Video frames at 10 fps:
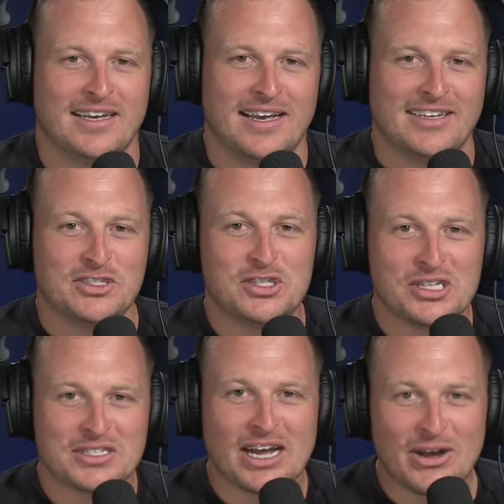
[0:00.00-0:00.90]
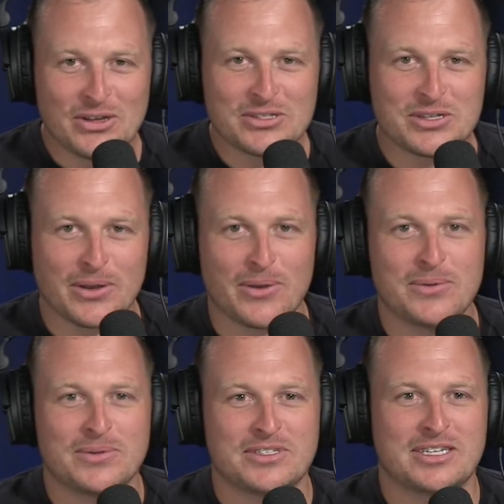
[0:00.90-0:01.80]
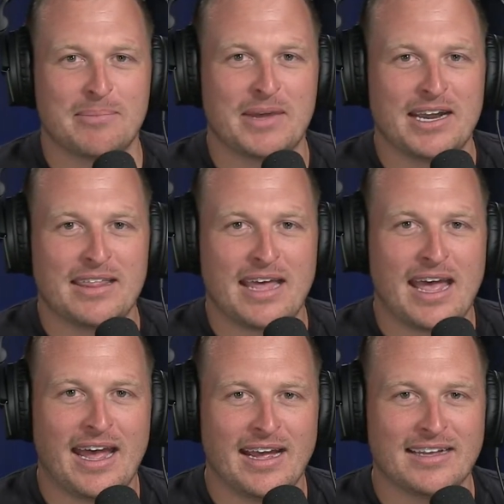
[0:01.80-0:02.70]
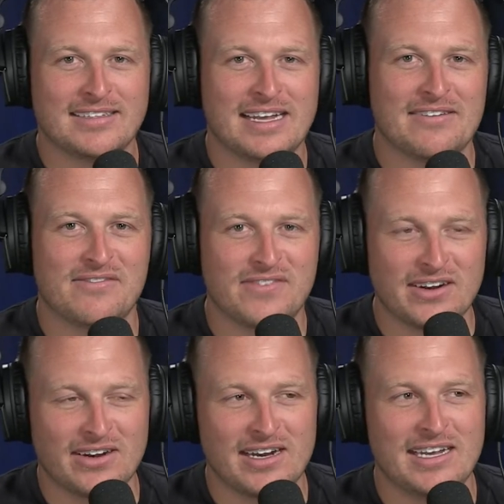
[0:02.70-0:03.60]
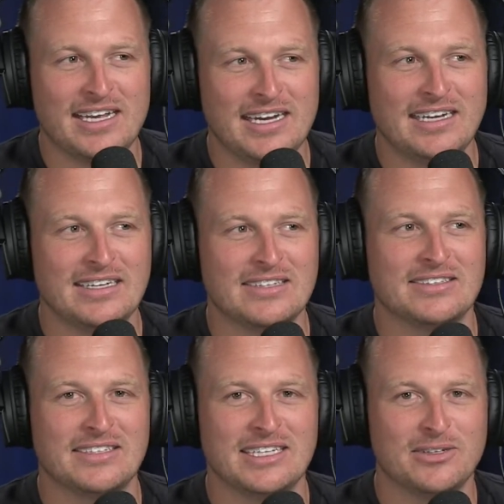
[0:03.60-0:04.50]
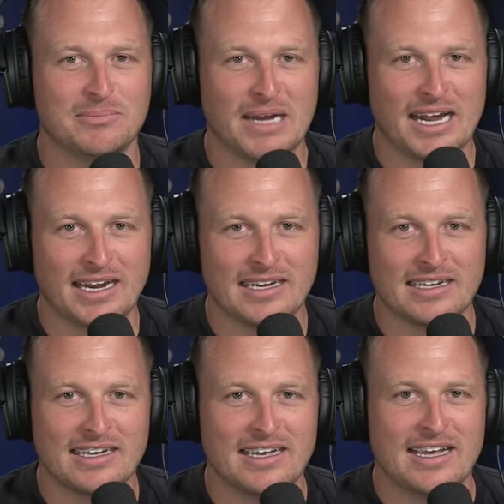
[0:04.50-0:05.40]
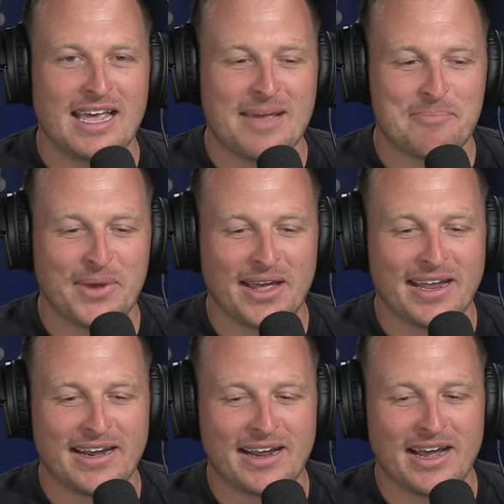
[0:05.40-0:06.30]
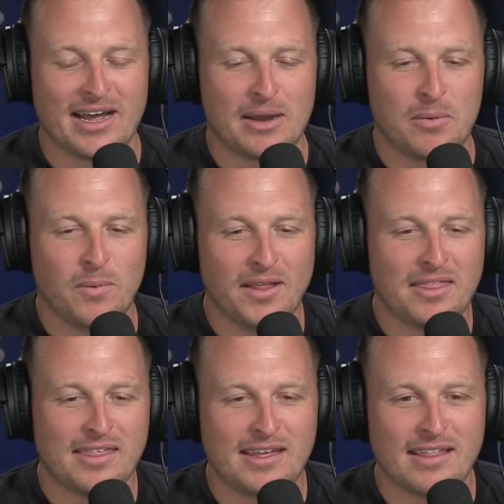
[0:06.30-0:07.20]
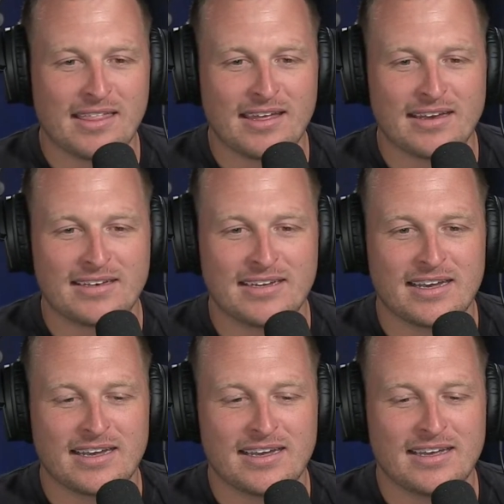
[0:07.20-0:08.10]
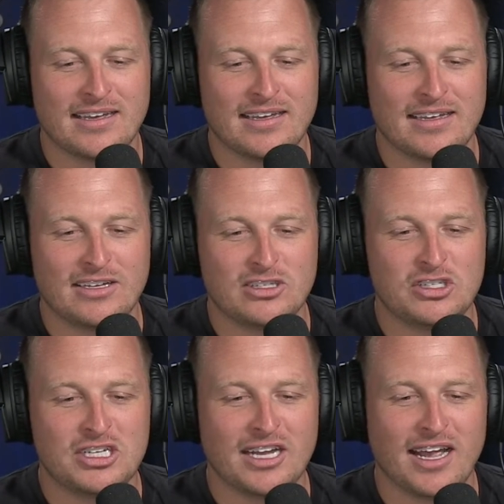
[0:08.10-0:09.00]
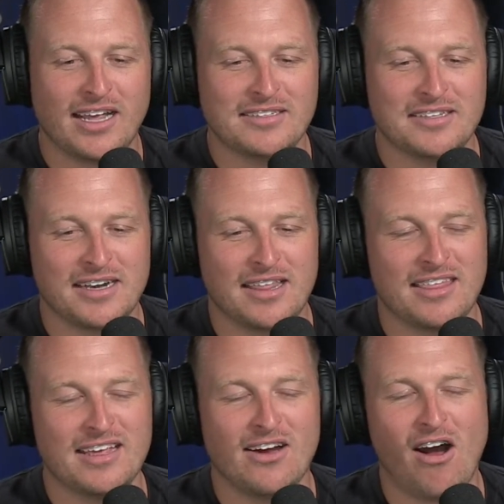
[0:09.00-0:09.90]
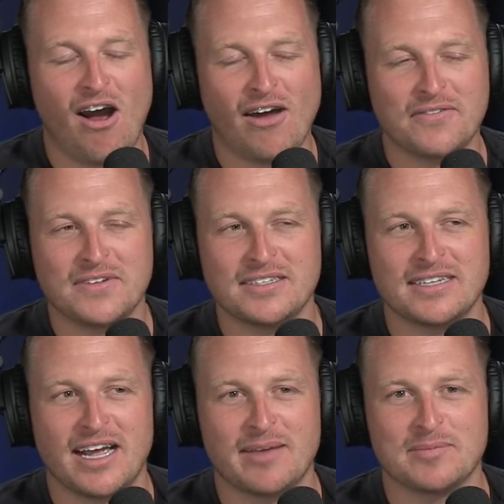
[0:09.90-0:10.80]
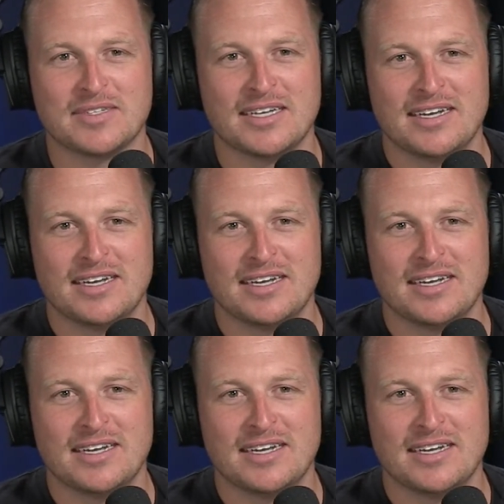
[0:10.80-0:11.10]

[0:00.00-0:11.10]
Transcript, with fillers: she is also somebody that has a very keen legal mind. But uh, one thing that uh, she has that I think oftentimes